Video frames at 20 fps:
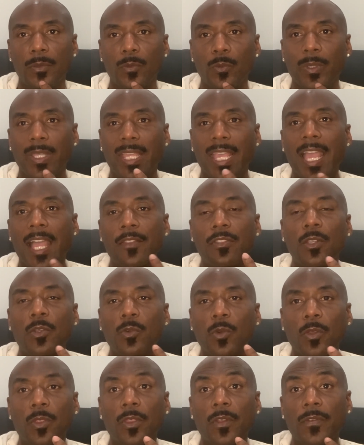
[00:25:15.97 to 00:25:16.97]
We have to
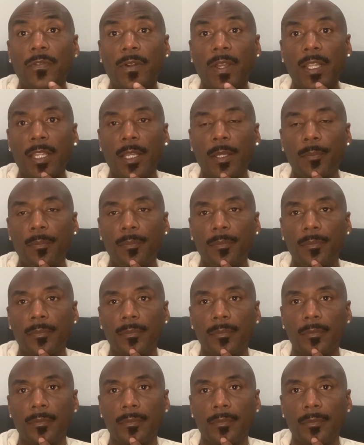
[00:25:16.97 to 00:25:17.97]
grow the fuck up.
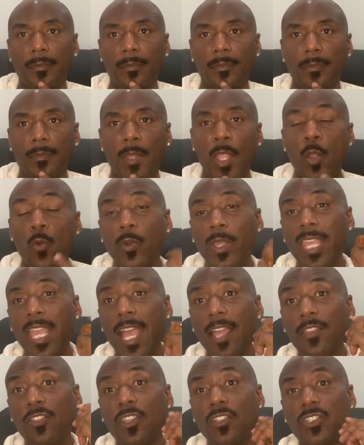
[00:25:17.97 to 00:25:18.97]
We
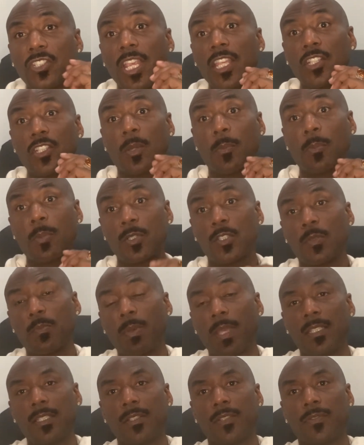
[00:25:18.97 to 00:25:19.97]
have to change our
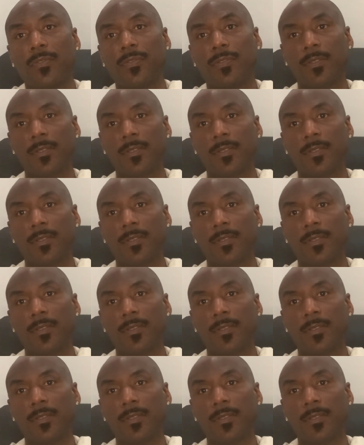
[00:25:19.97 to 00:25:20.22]
perspective.